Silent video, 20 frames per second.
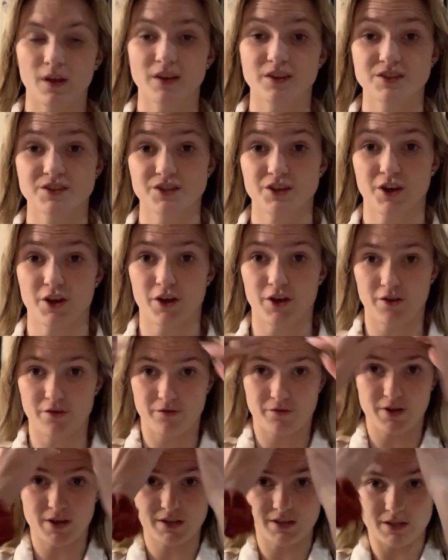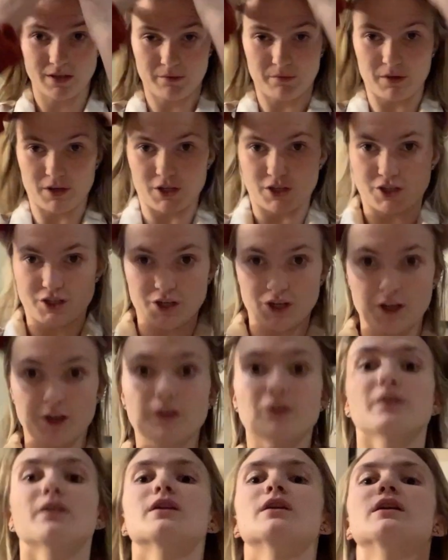So first thing I'm going to
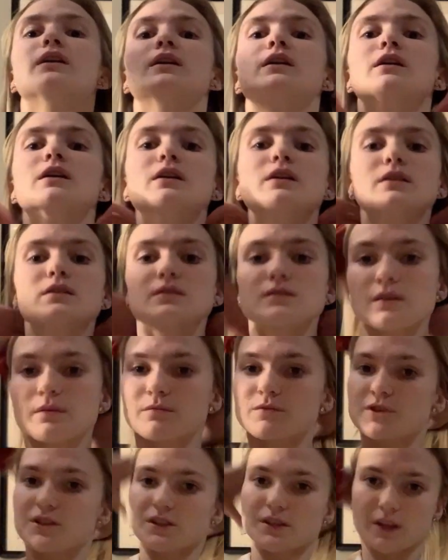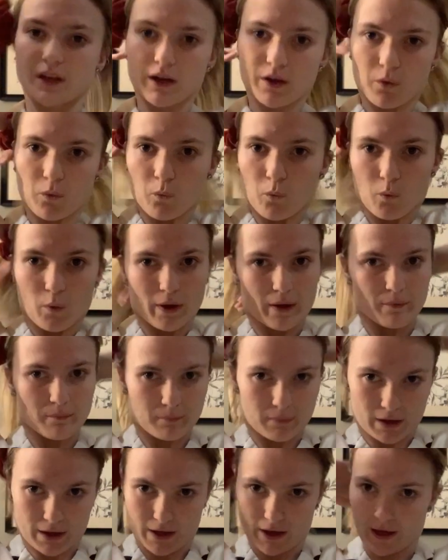do, I'm just going to whip
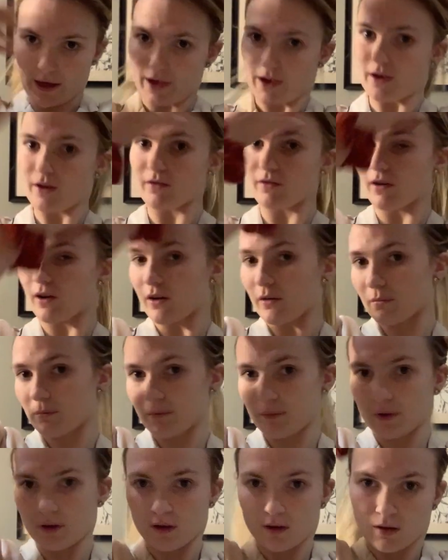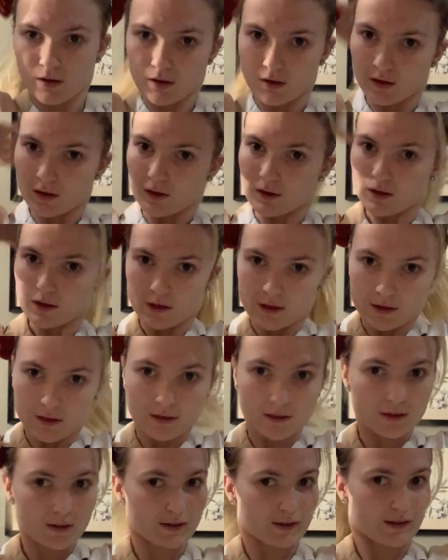my hair
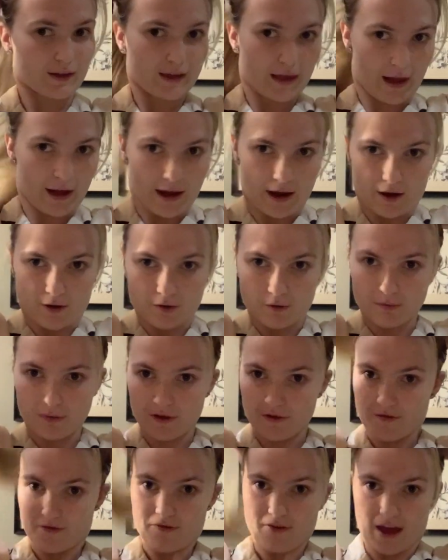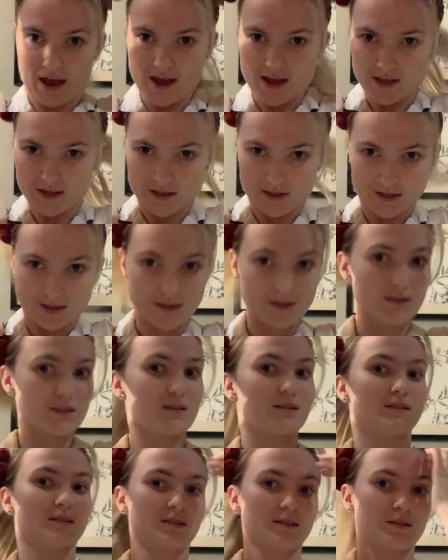up and get it out on my face.
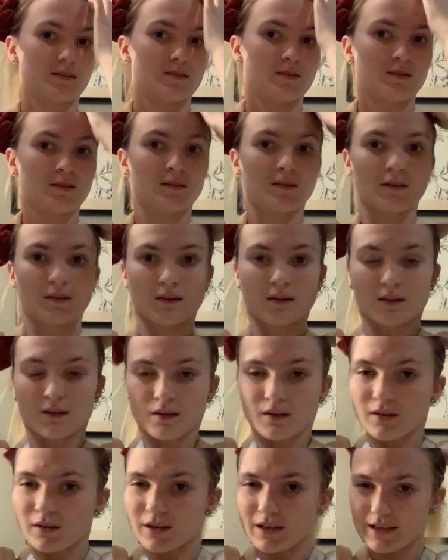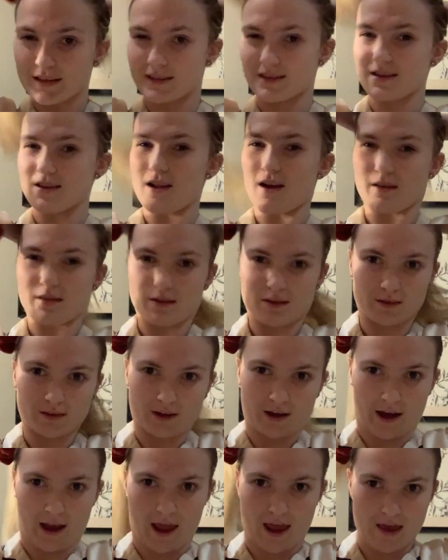There's nothing
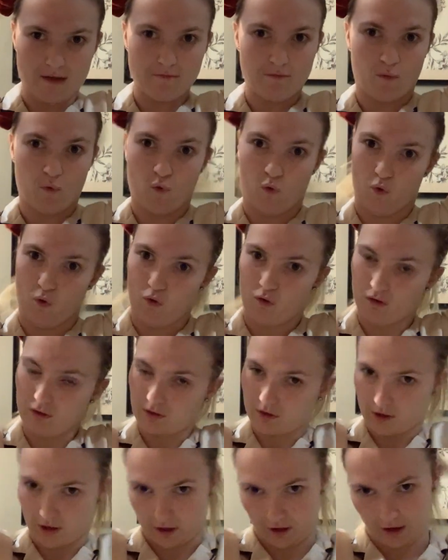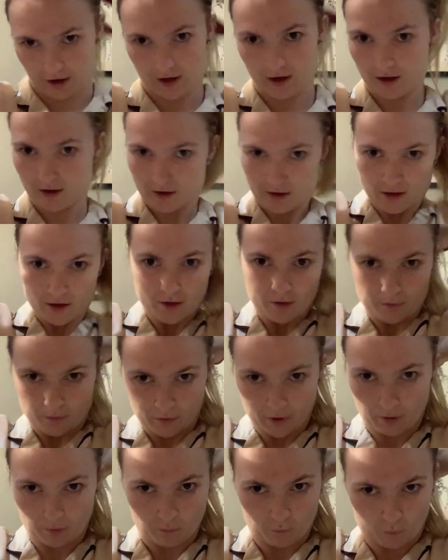that I hate more than like
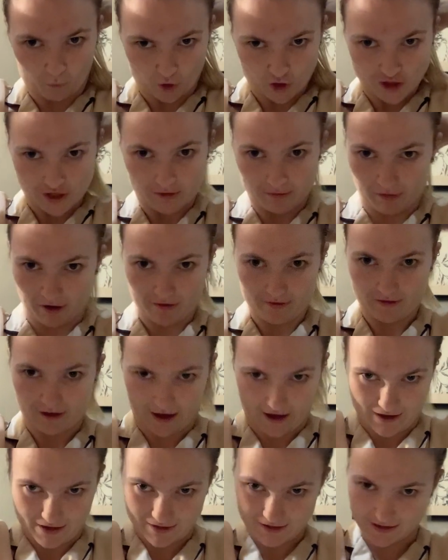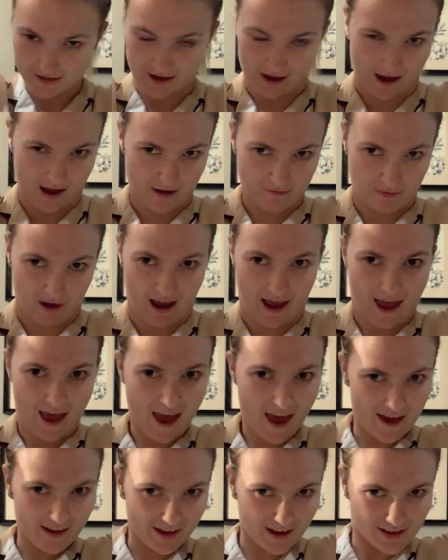when I'm washing my face and my
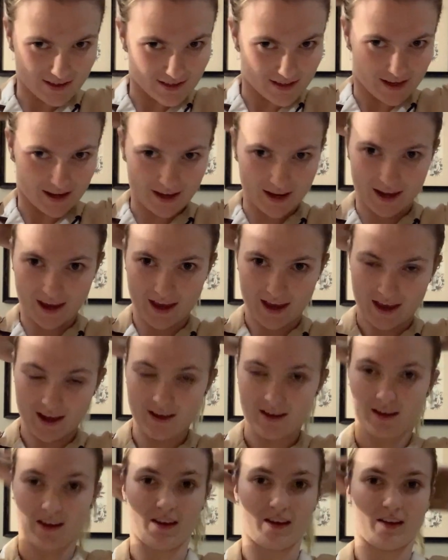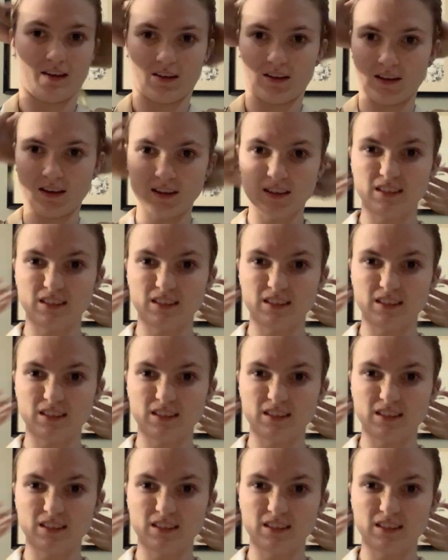hair gets in it and